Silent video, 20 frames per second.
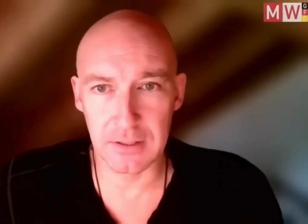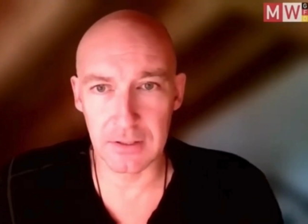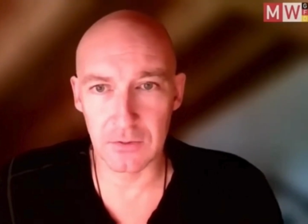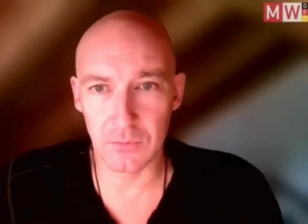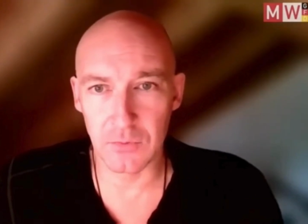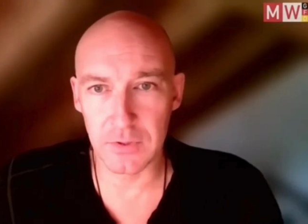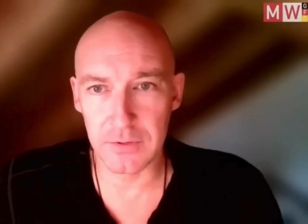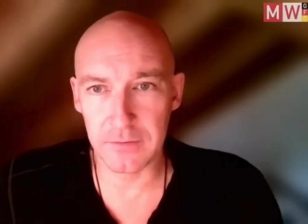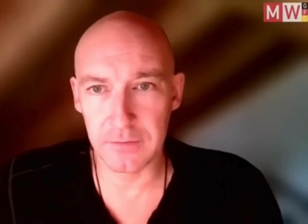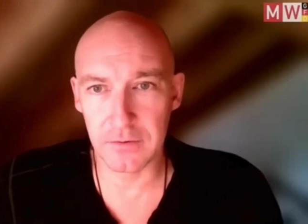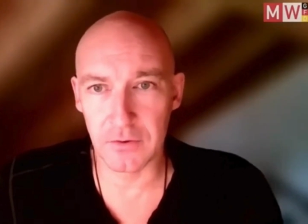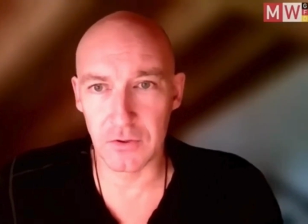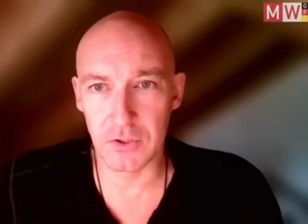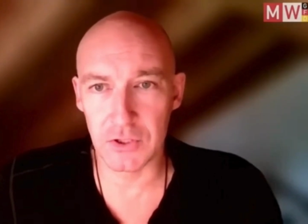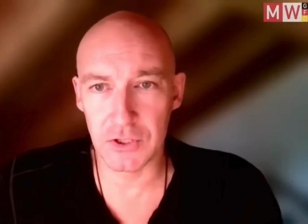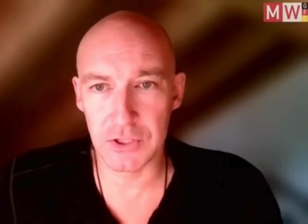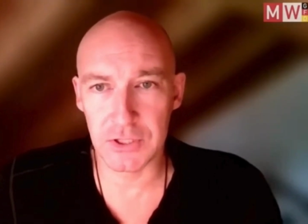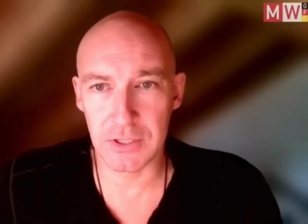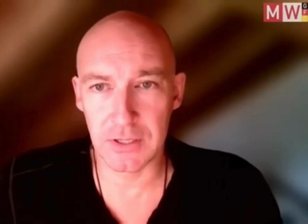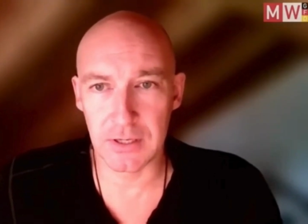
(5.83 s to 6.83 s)
and
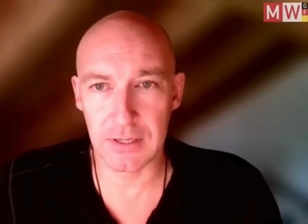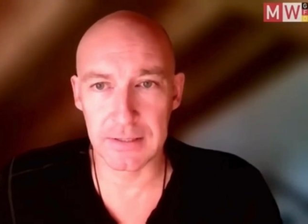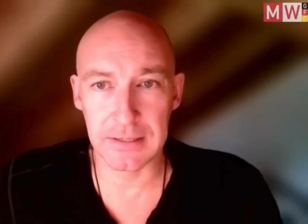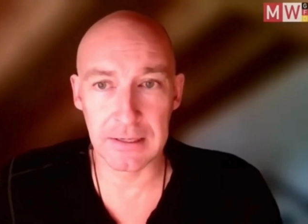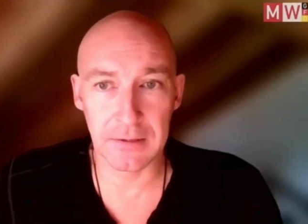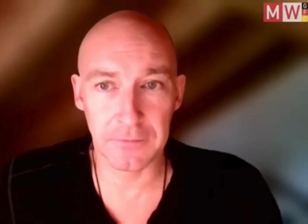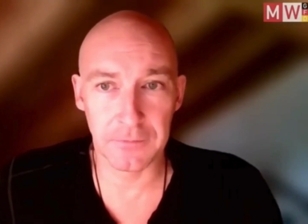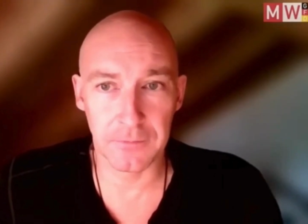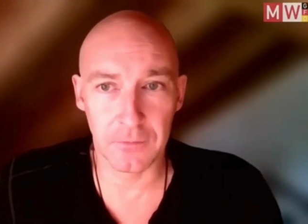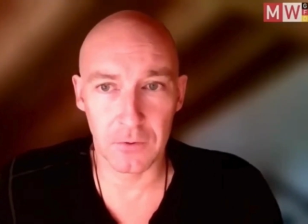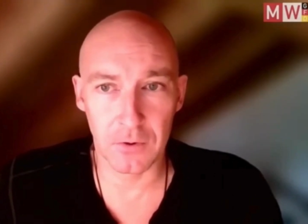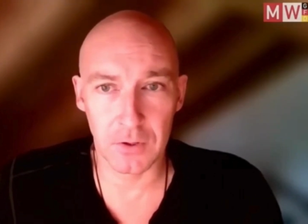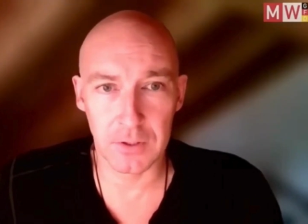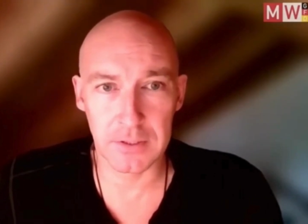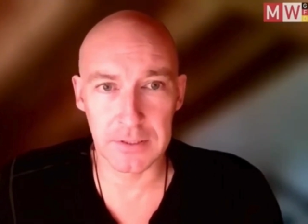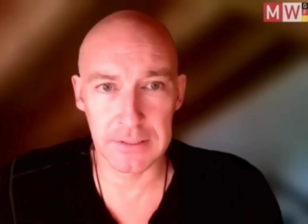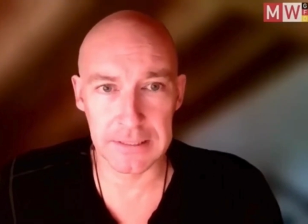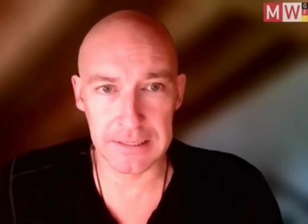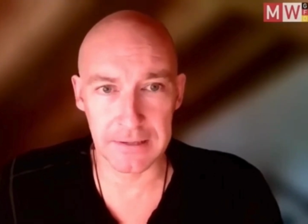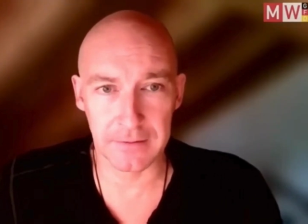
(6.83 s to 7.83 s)
researcher and have
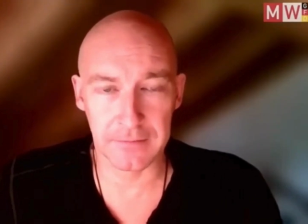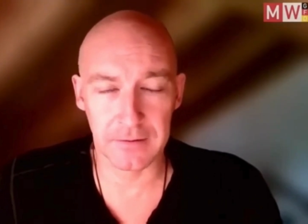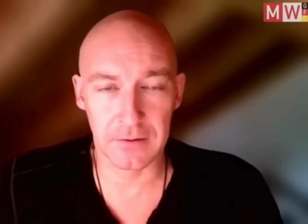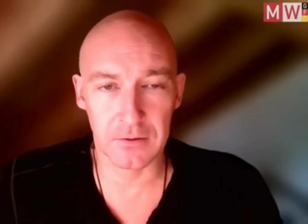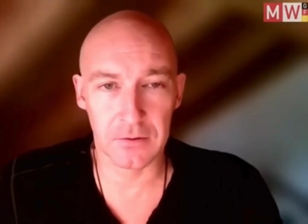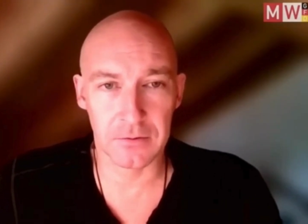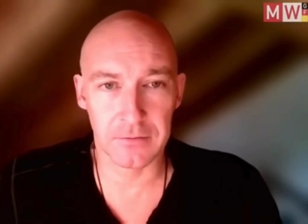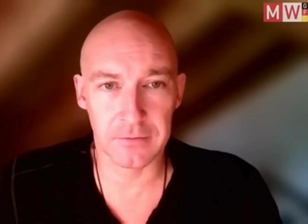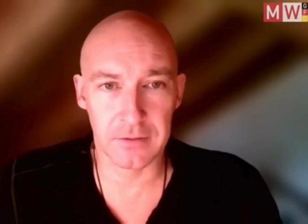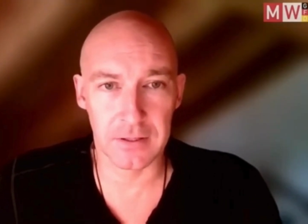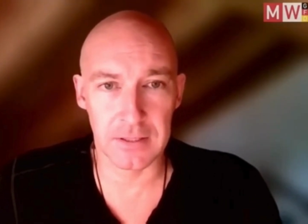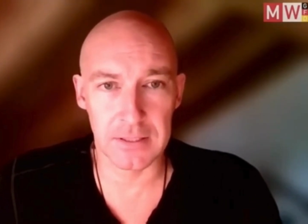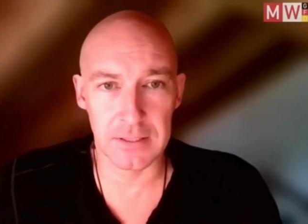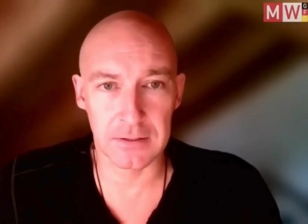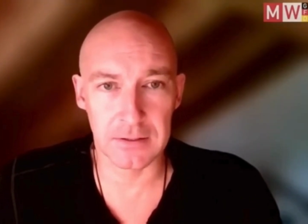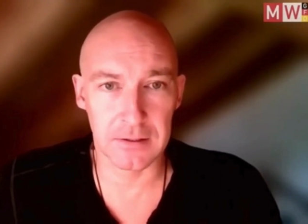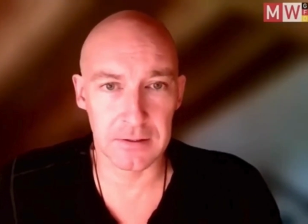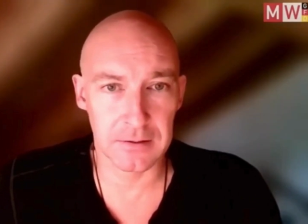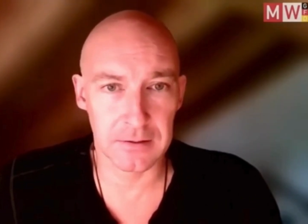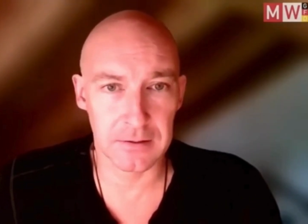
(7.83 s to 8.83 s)
worked as a
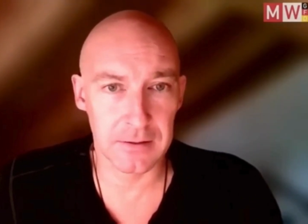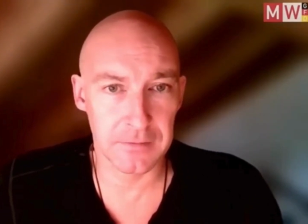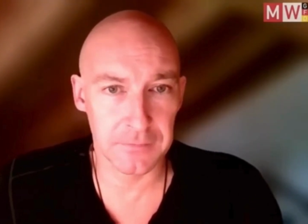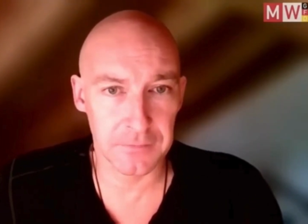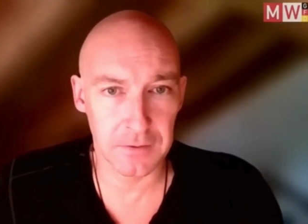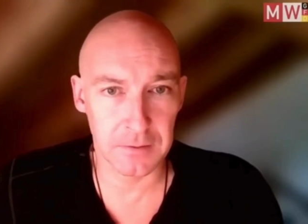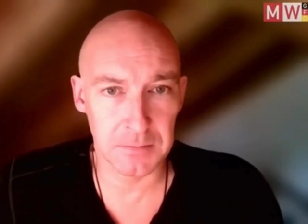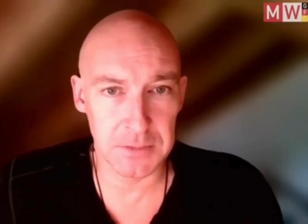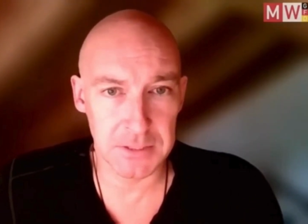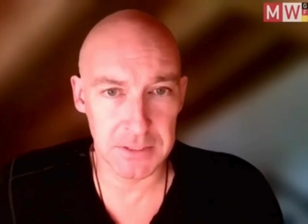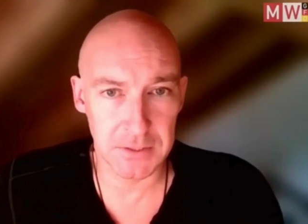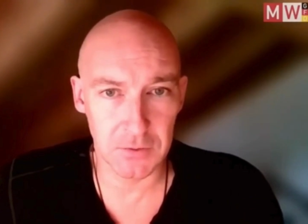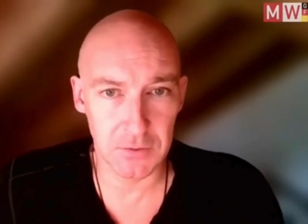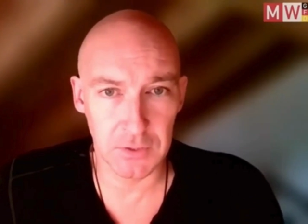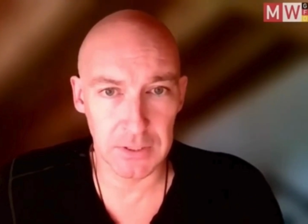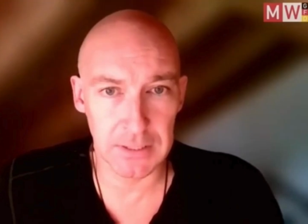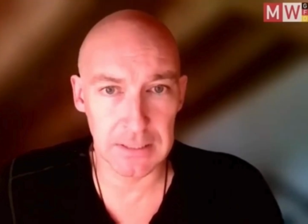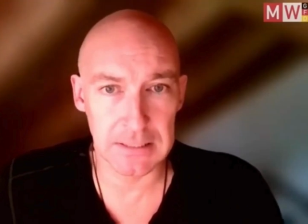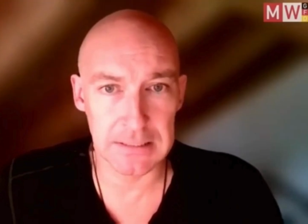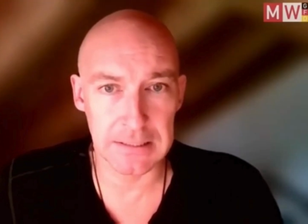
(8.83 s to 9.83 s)
consultant in the
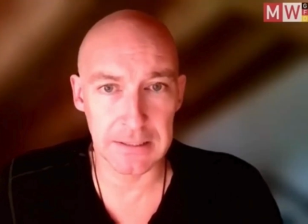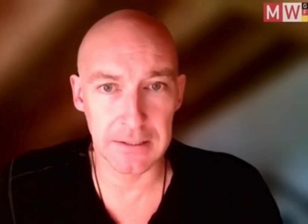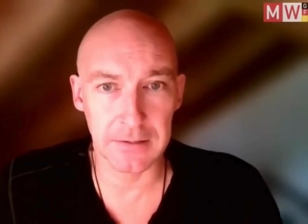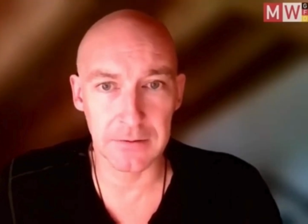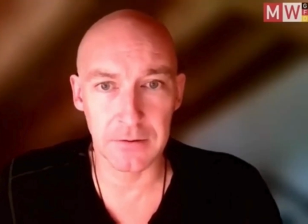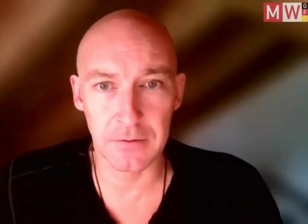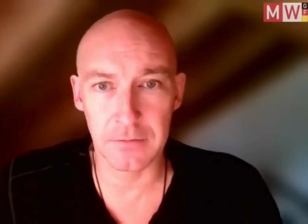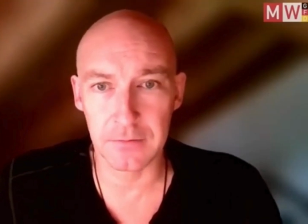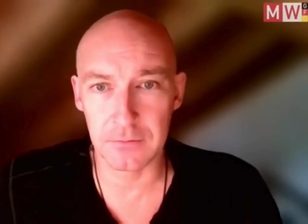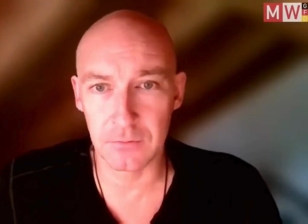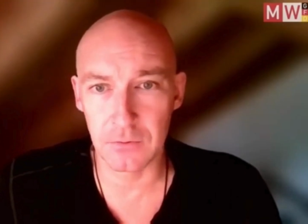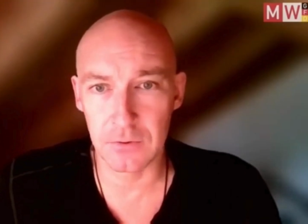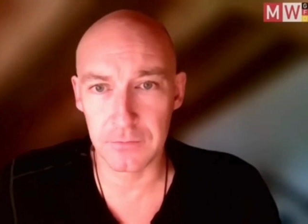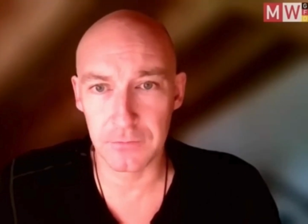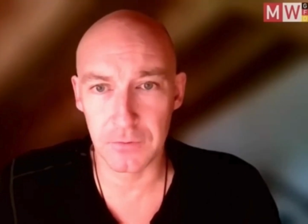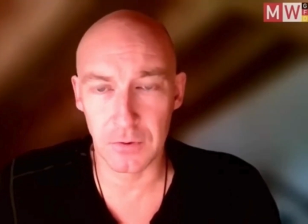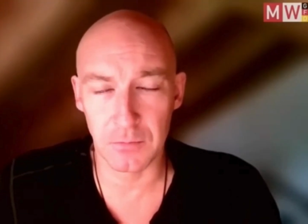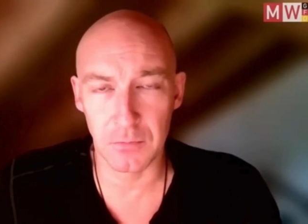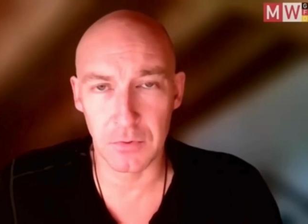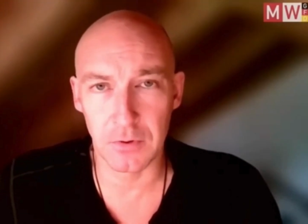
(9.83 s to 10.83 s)
pharmaceutical industry
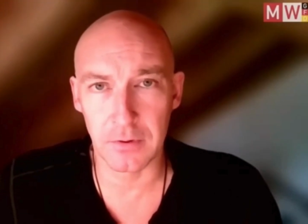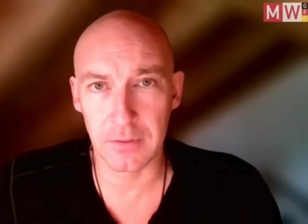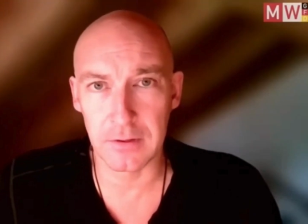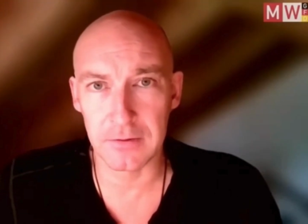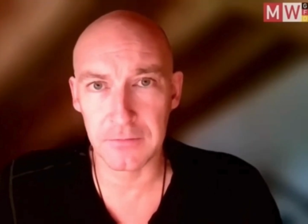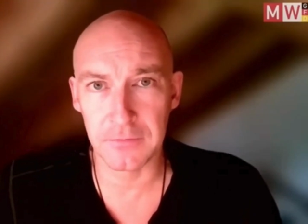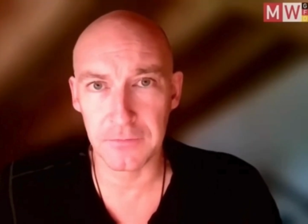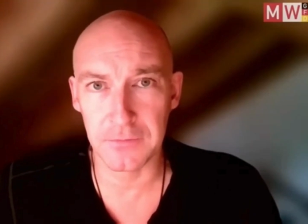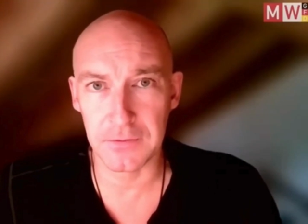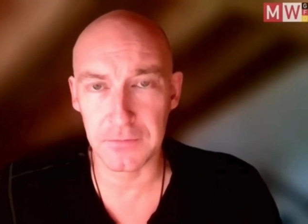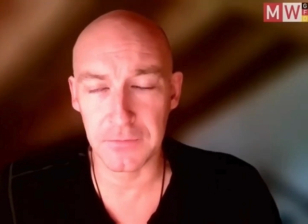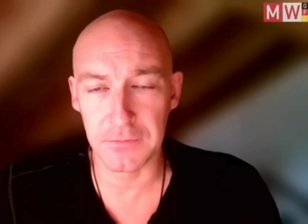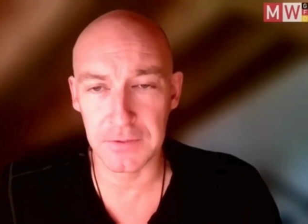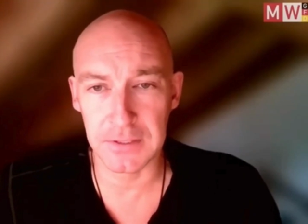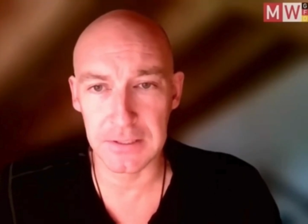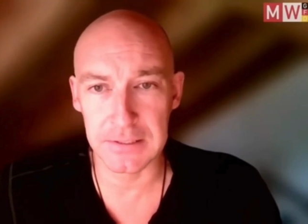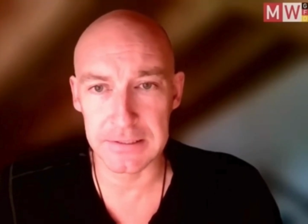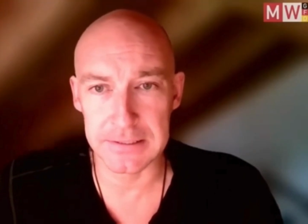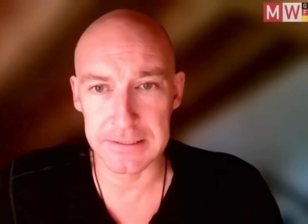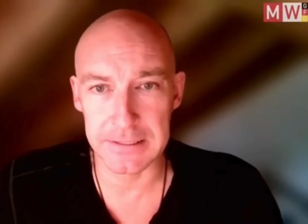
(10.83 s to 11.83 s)
for more than
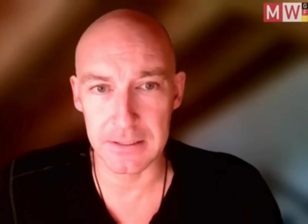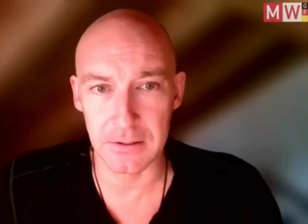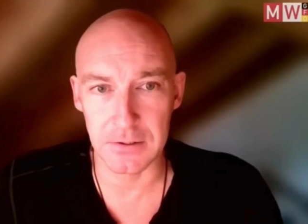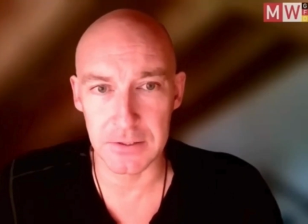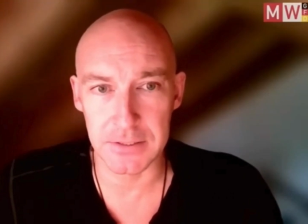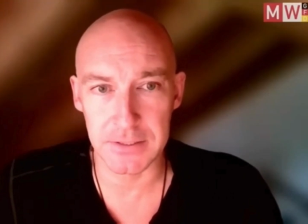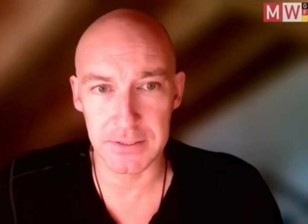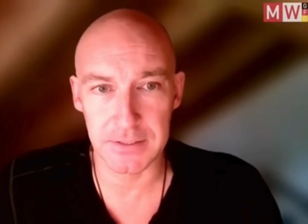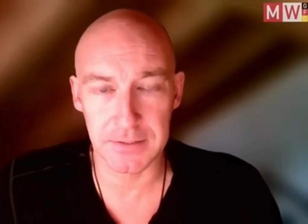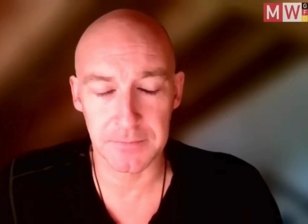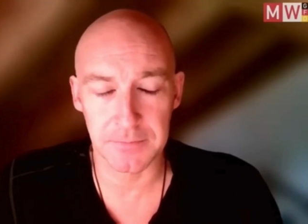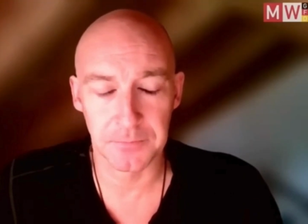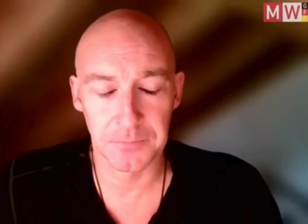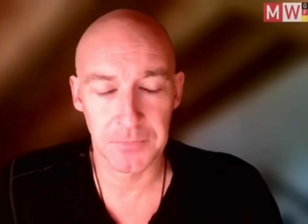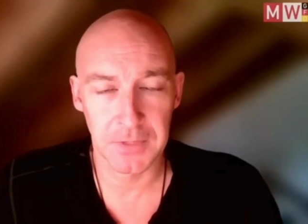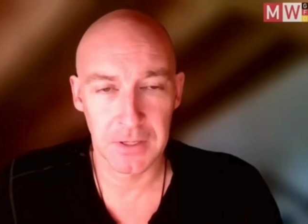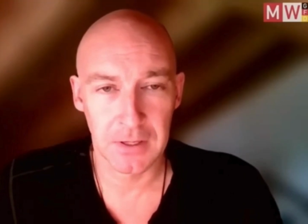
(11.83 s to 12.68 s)
15 years.